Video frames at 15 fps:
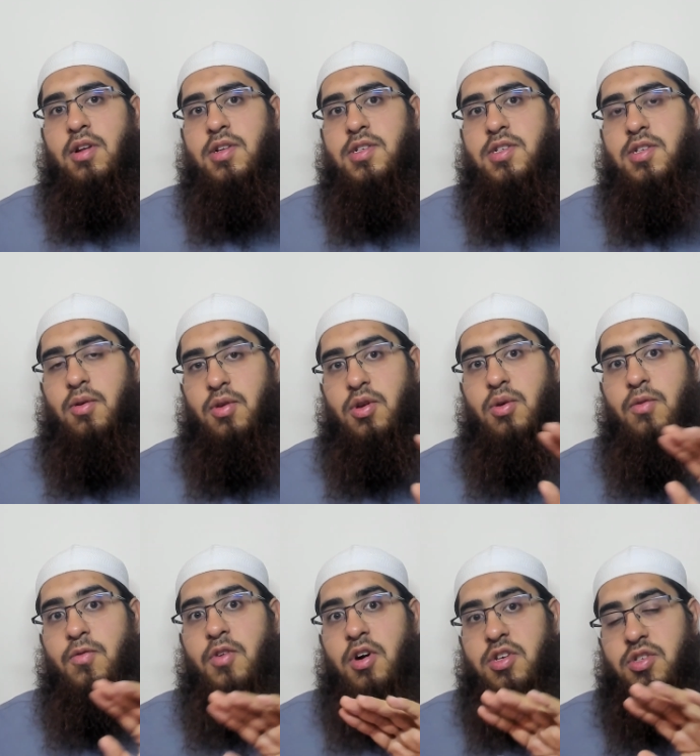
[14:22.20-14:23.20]
So
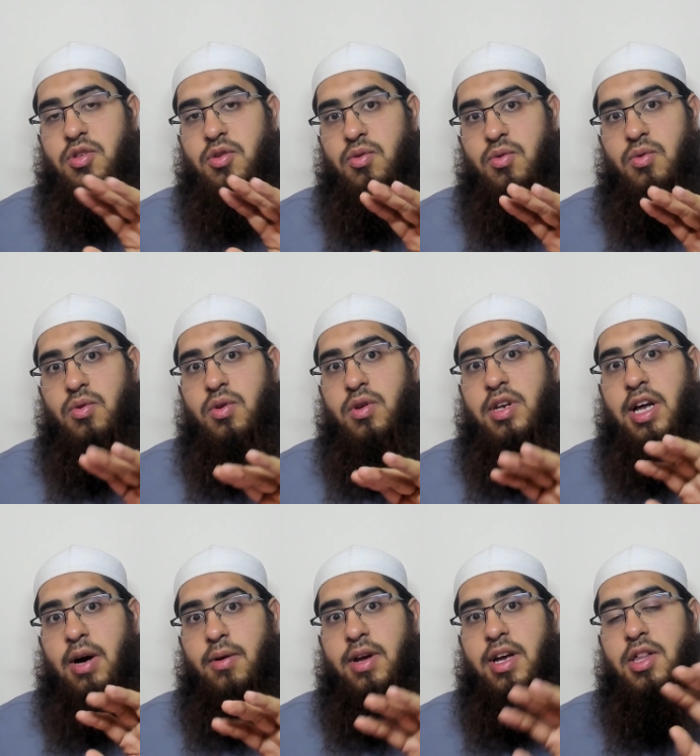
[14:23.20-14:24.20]
you've got to
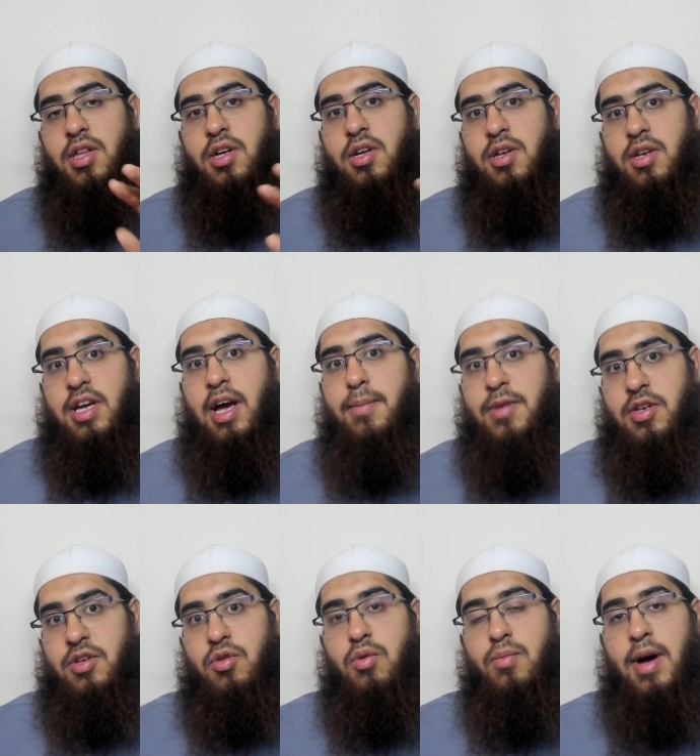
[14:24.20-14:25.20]
now either get me
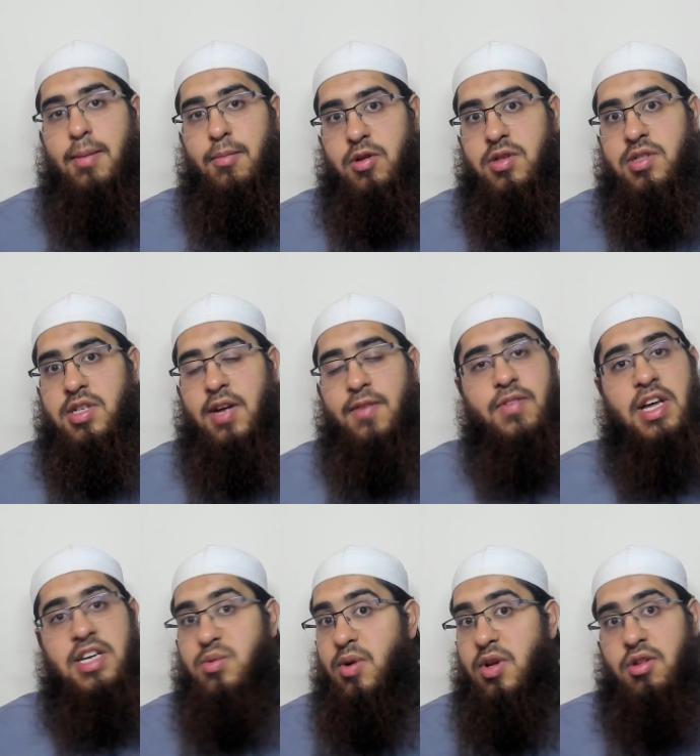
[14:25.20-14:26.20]
2 mammals, if
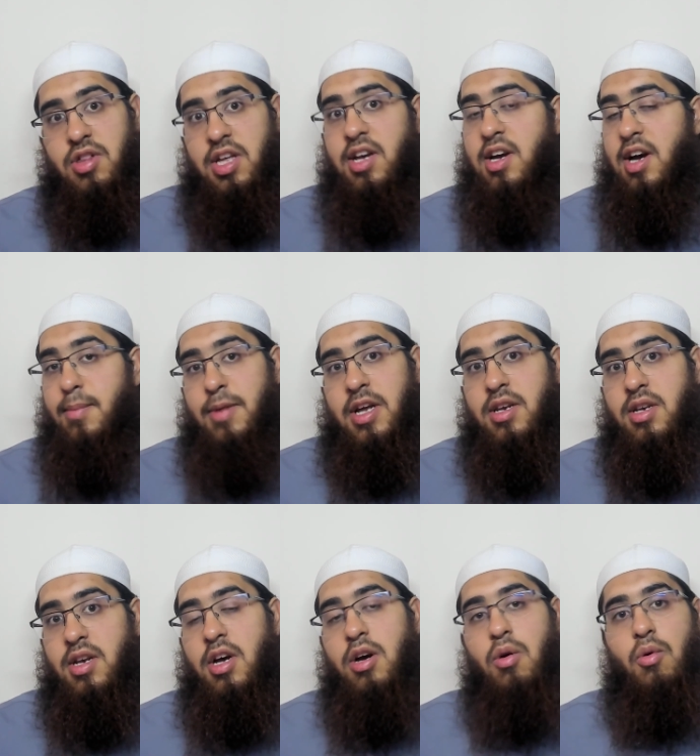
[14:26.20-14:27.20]
that's what you think I meant,
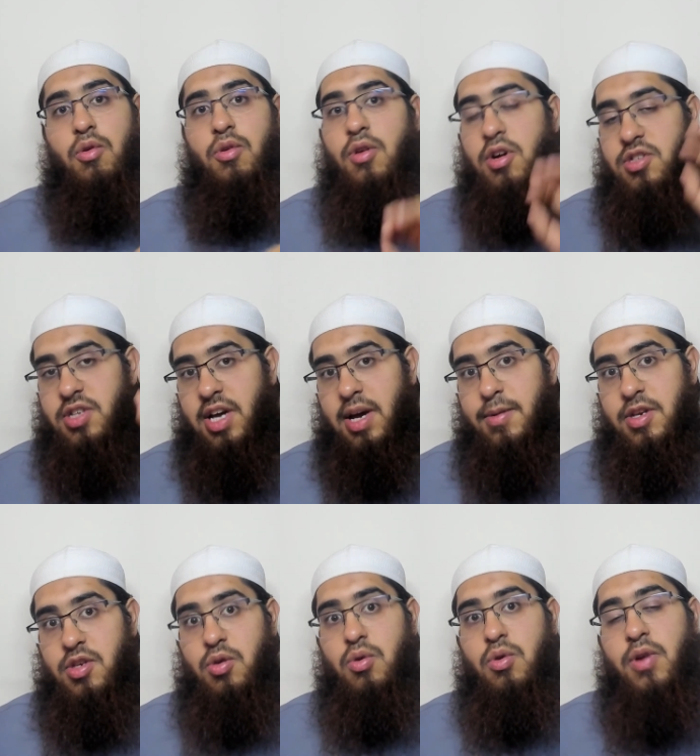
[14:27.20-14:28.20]
or you got to get me
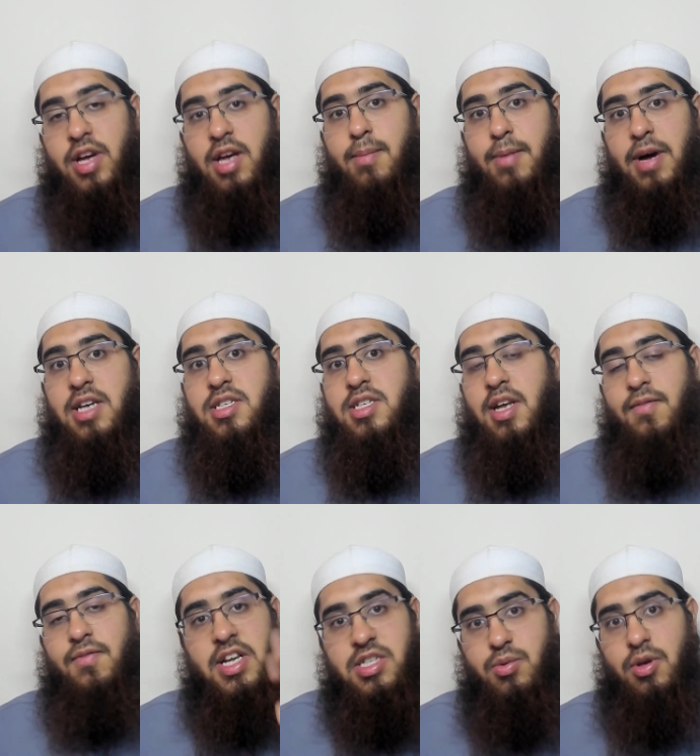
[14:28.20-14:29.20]
2 cricket bats,
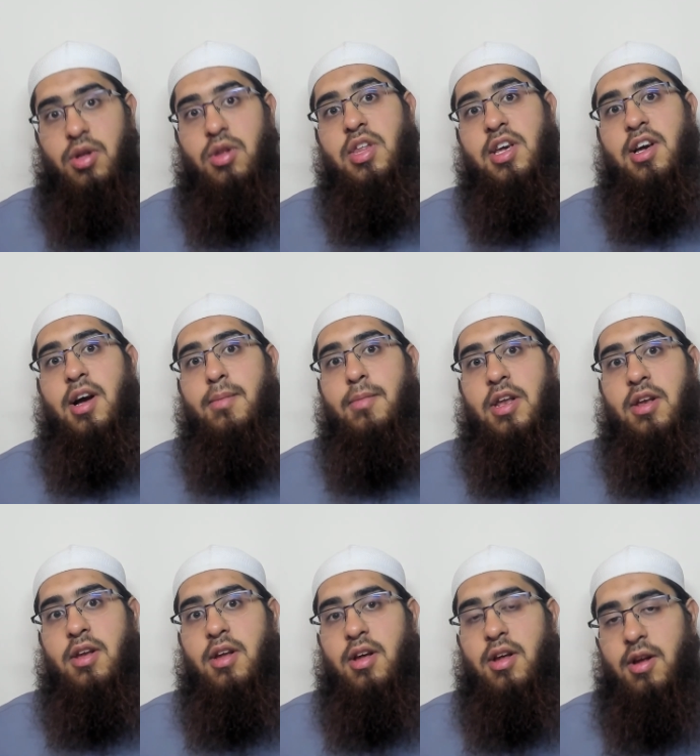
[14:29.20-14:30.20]
if that's what you think I meant,
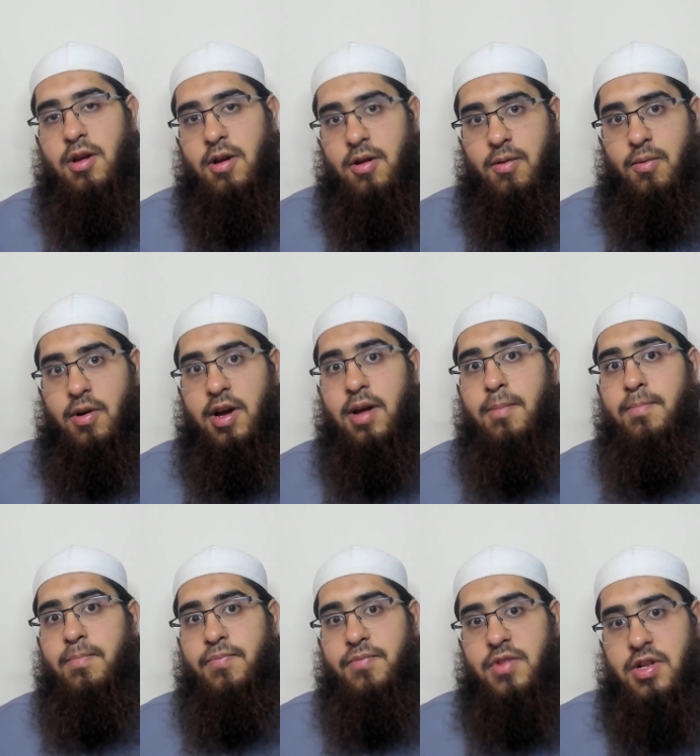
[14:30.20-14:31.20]
right?
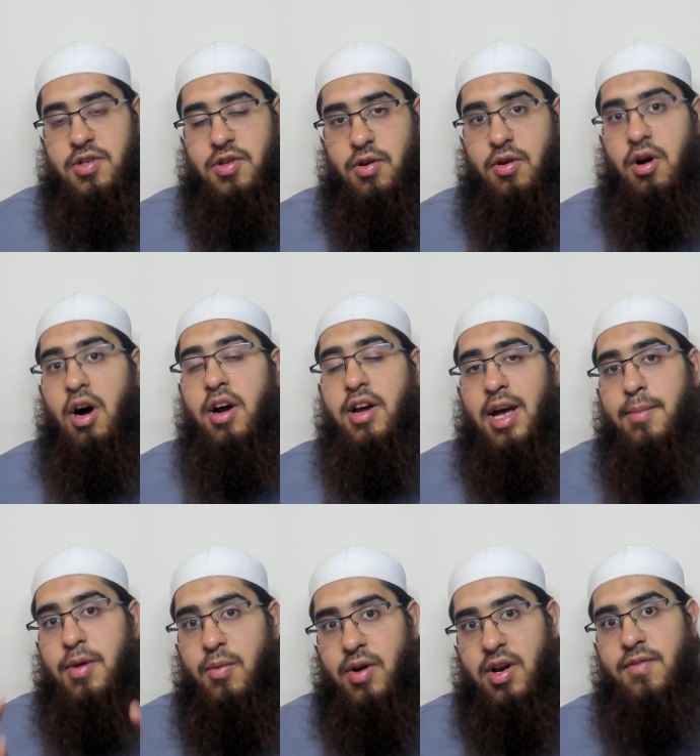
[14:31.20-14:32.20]
So you can't get
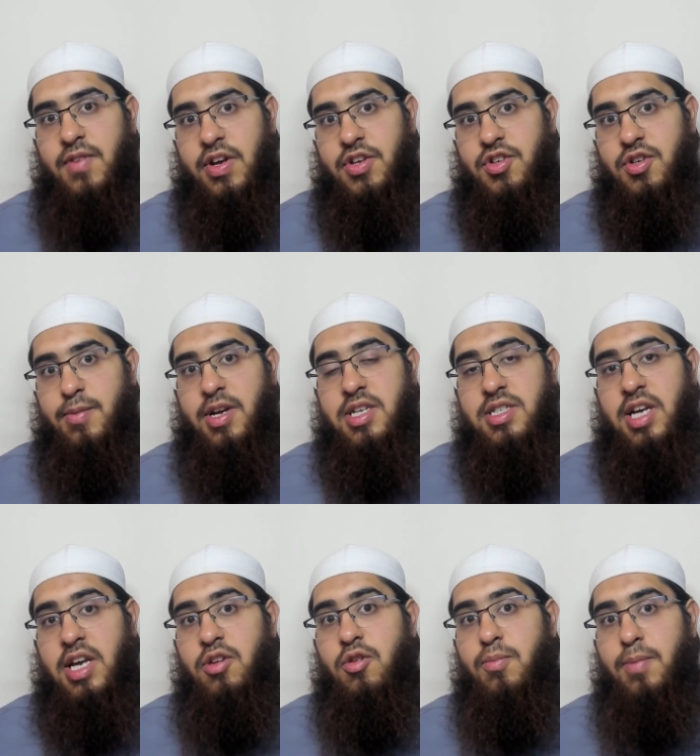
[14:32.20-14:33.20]
me 1 of each, because
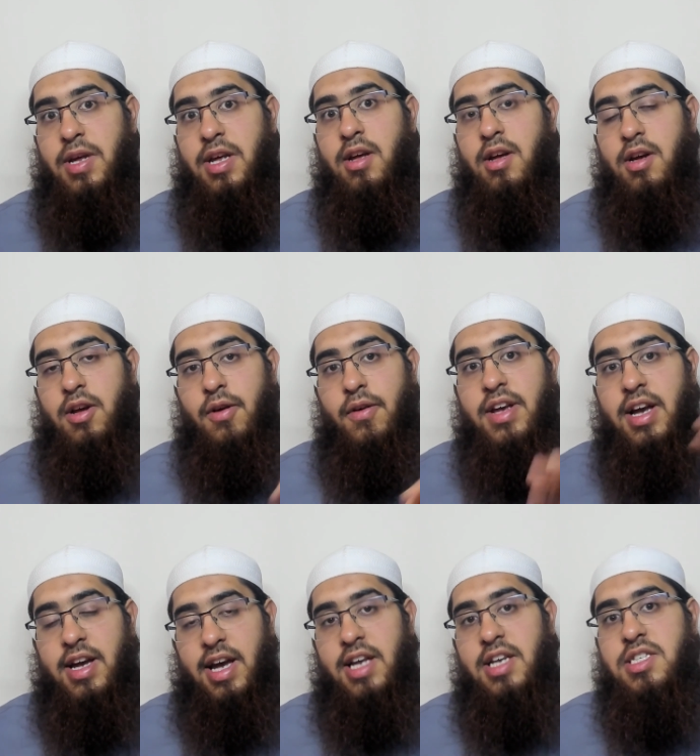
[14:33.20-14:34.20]
then you'd be going
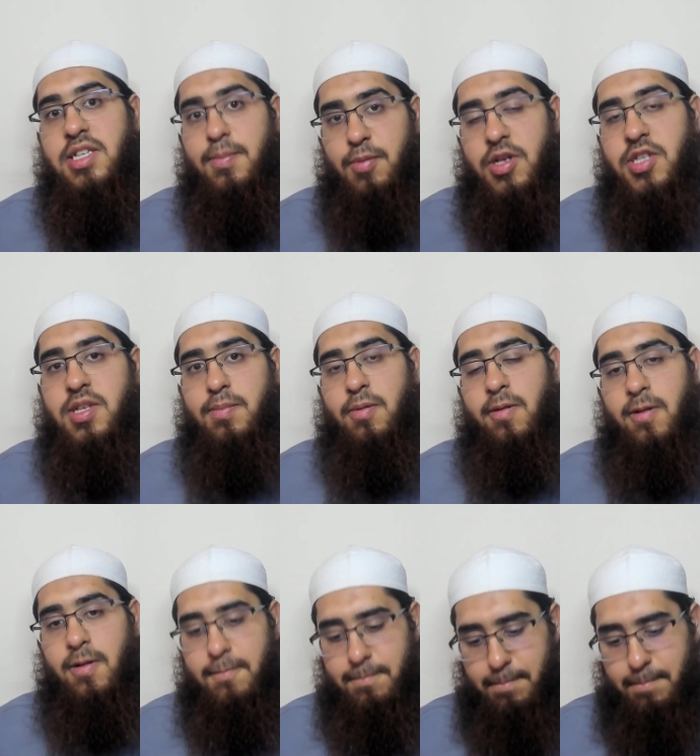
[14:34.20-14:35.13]
against the principle.